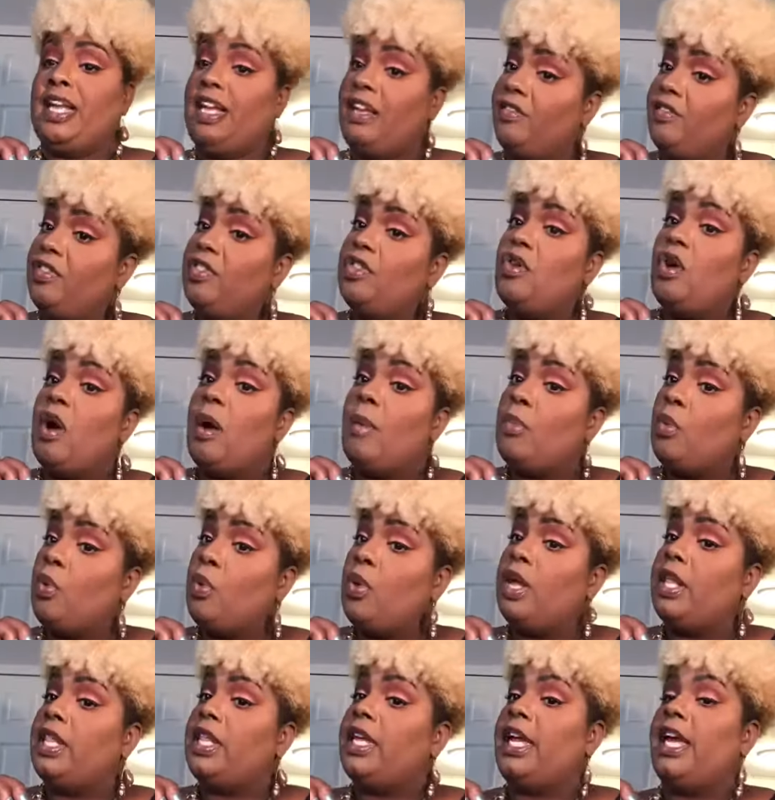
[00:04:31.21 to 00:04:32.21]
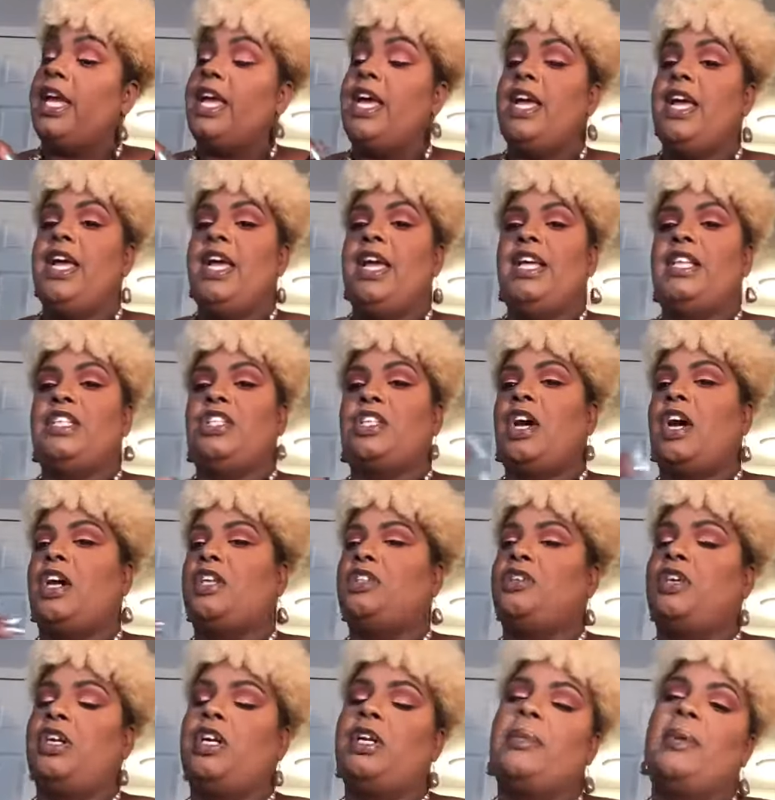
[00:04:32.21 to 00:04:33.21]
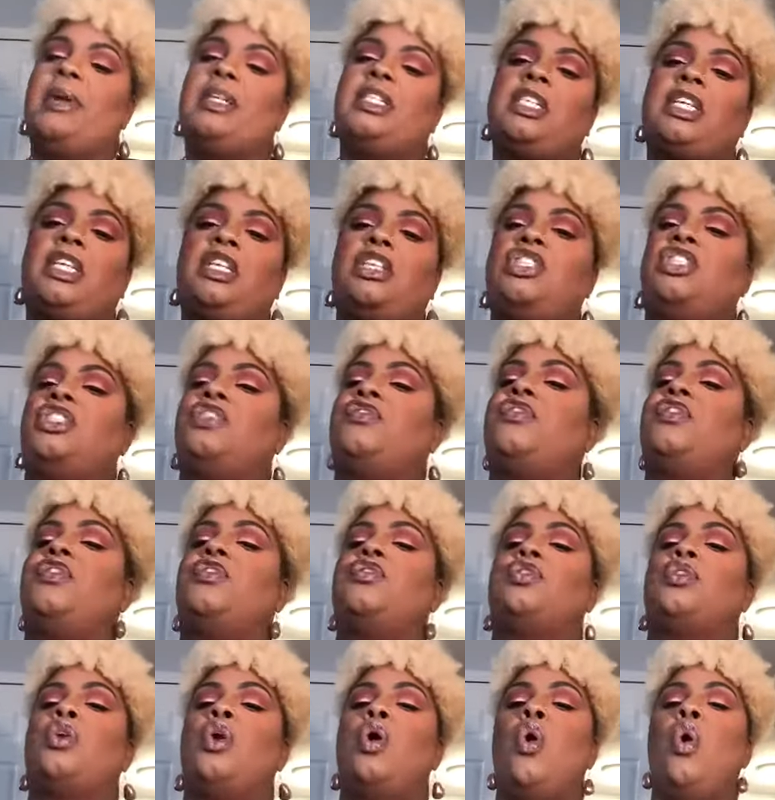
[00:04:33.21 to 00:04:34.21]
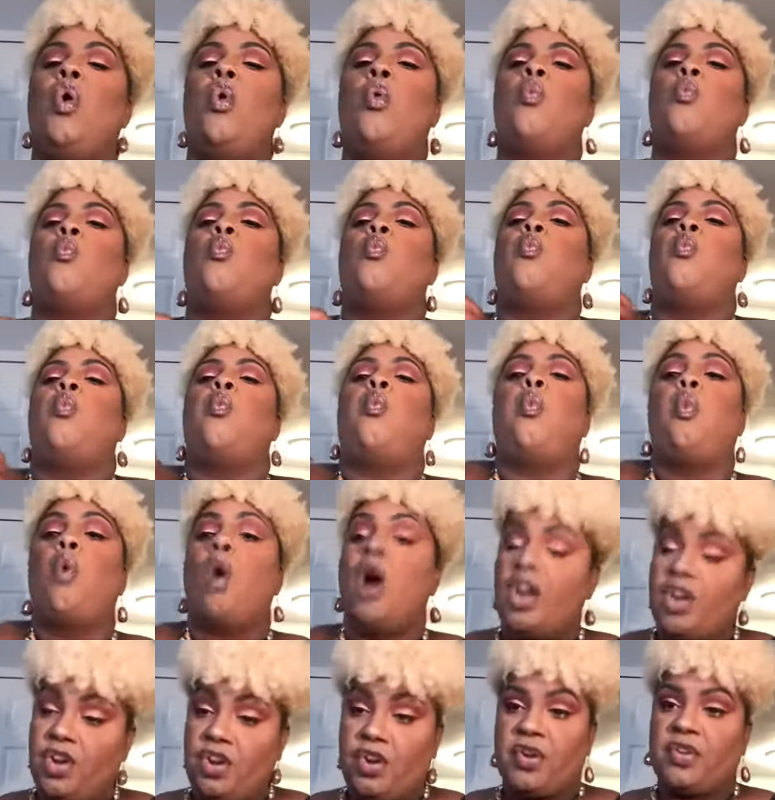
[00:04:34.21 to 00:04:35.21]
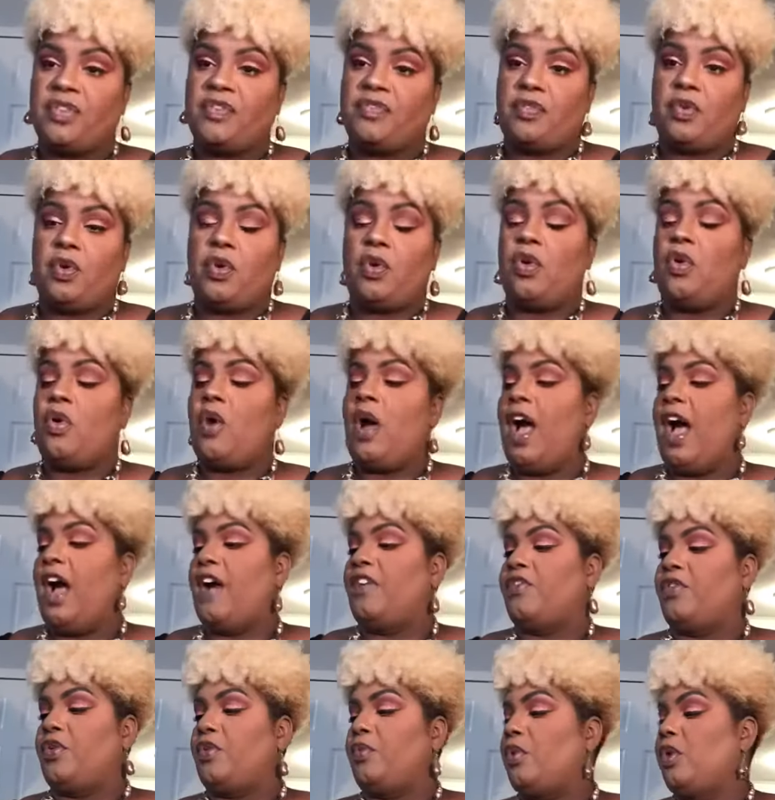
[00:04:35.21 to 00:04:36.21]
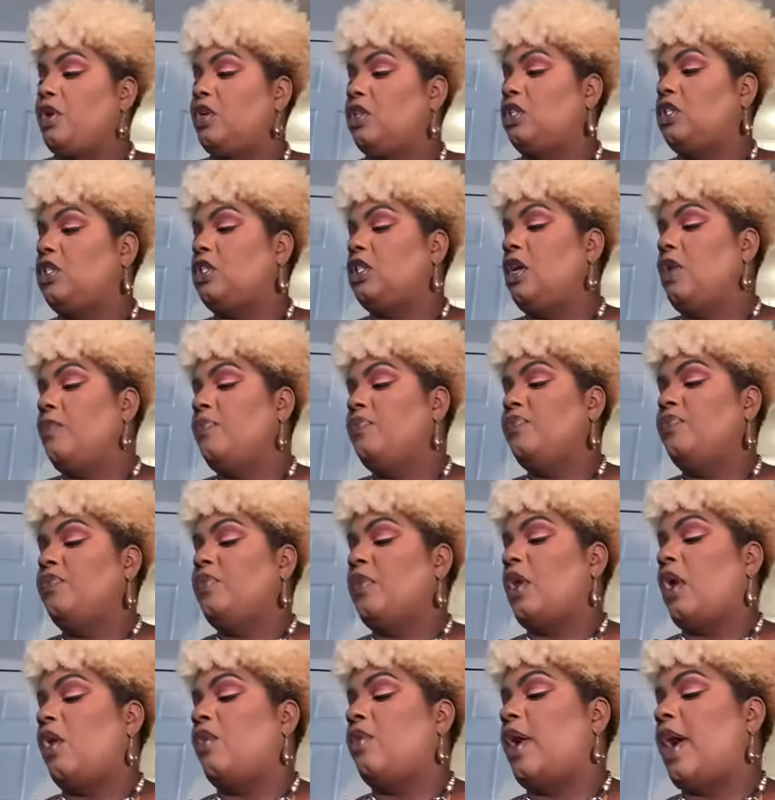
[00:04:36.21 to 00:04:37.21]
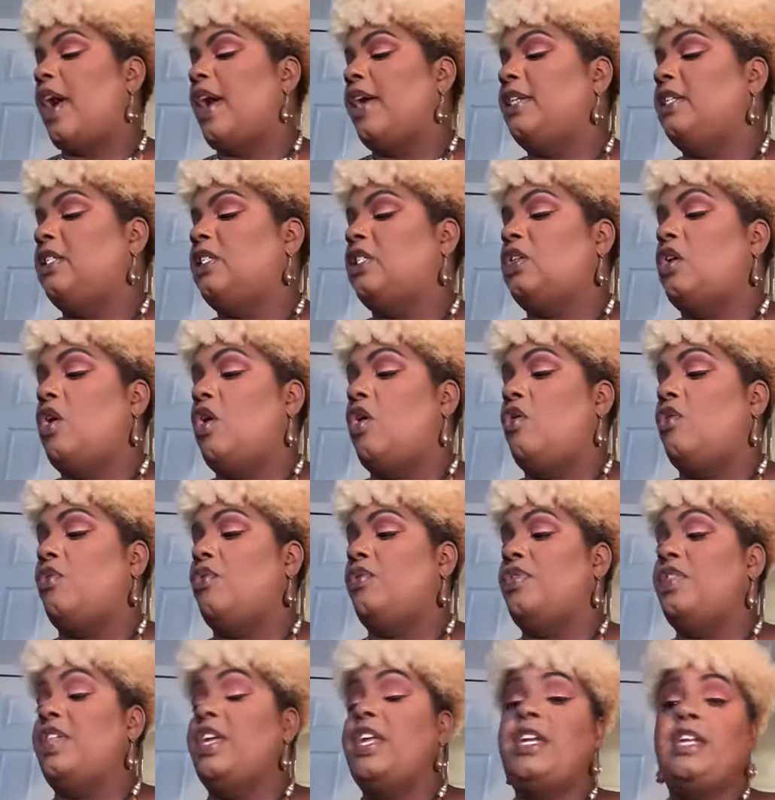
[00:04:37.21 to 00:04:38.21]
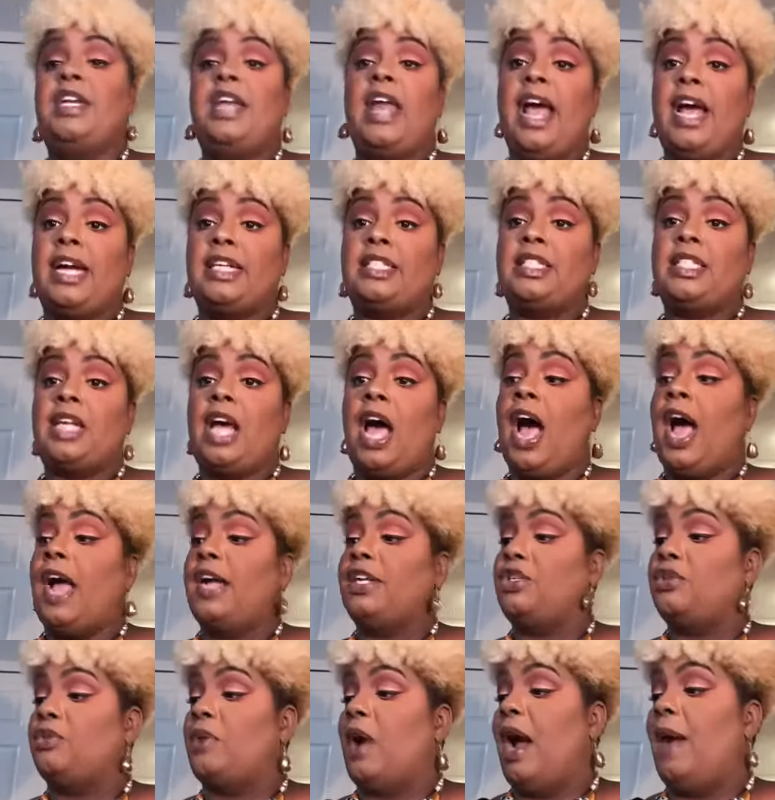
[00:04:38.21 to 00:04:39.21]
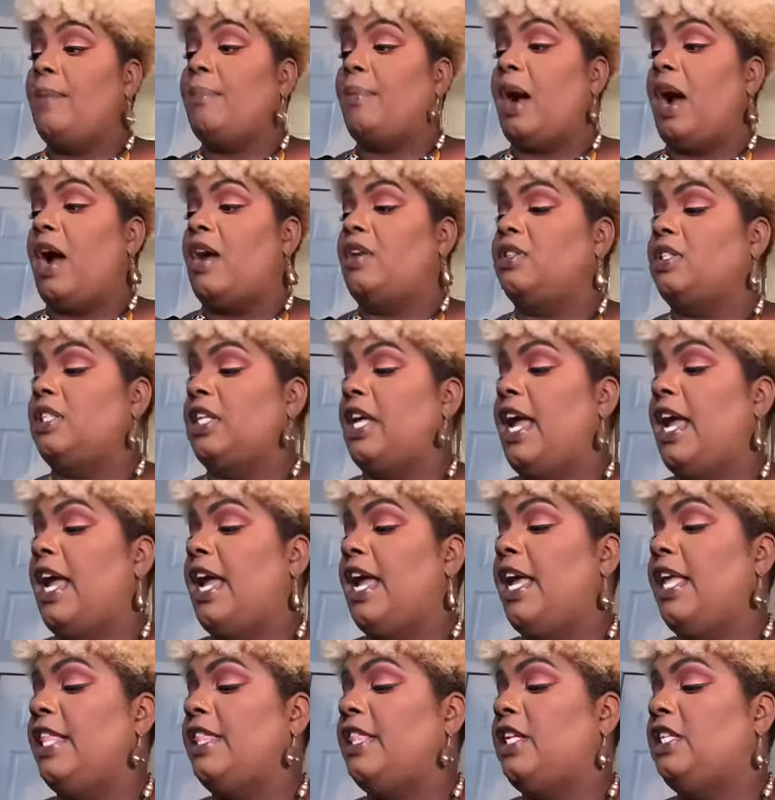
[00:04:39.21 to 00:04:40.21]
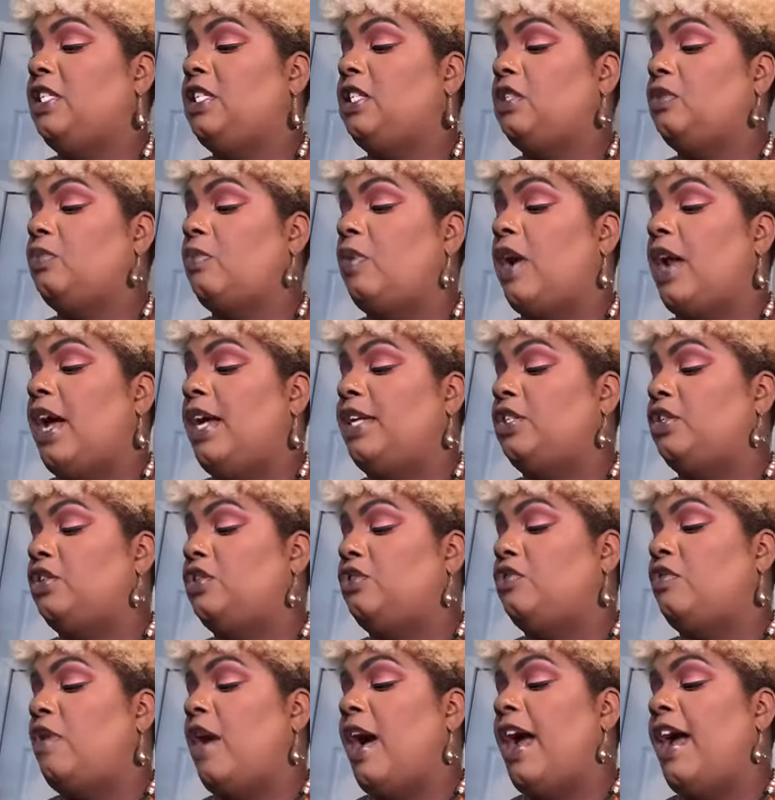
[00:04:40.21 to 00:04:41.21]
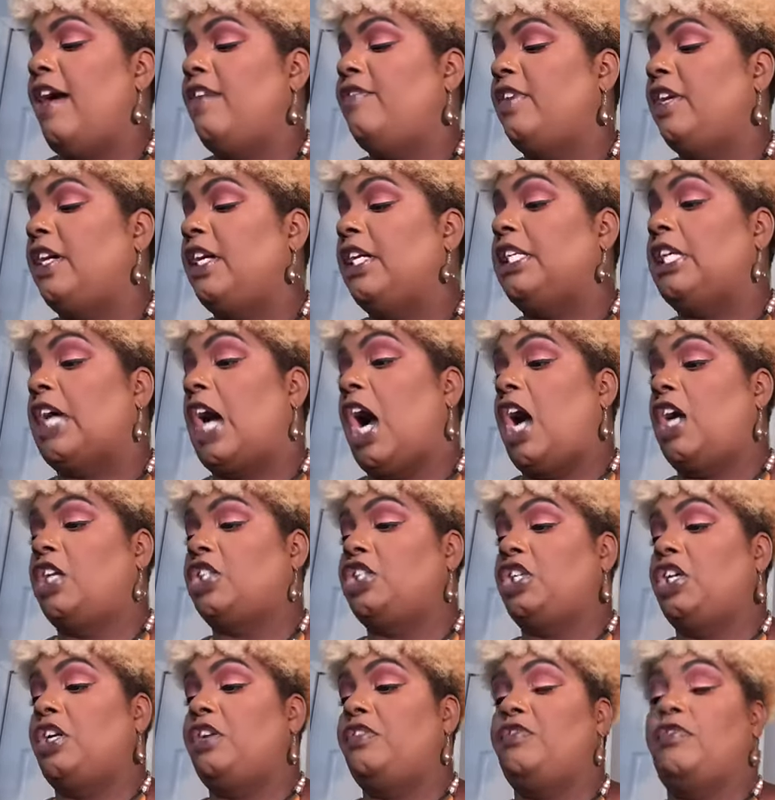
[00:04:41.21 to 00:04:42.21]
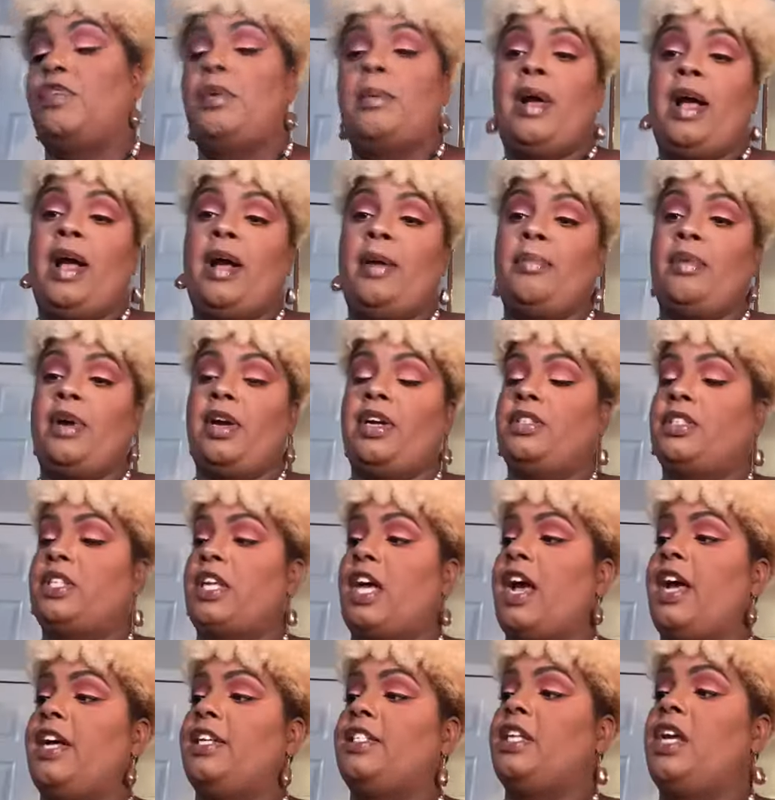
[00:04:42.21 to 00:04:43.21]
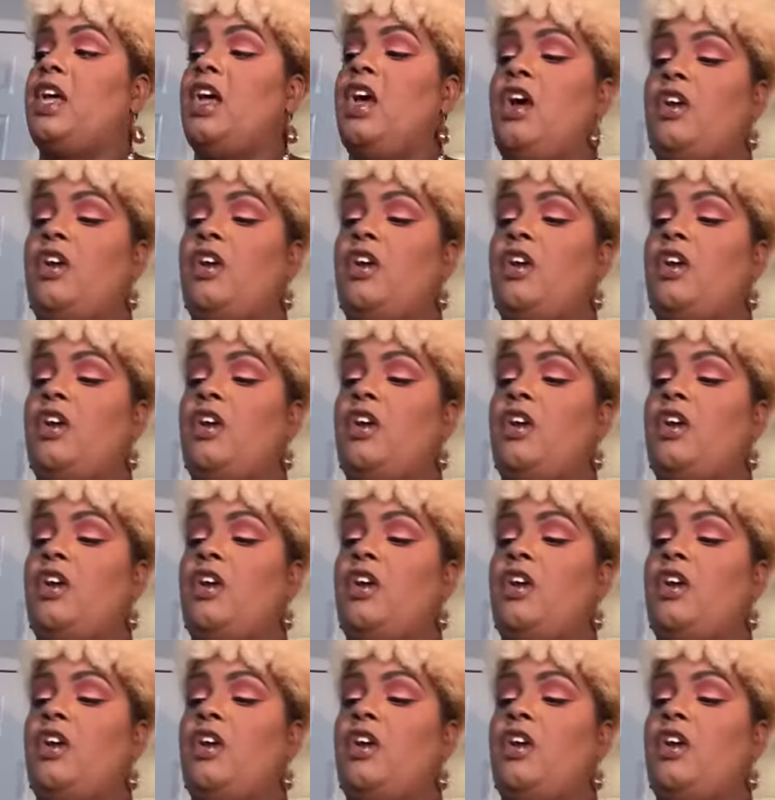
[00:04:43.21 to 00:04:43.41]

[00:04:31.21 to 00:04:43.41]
Even though I'm oily, it's hydrating. My skin just feels wonderful afterwards. Okay, so then next I do eyebrows, and this is what I do. I have a concoction for my eyebrows, guys.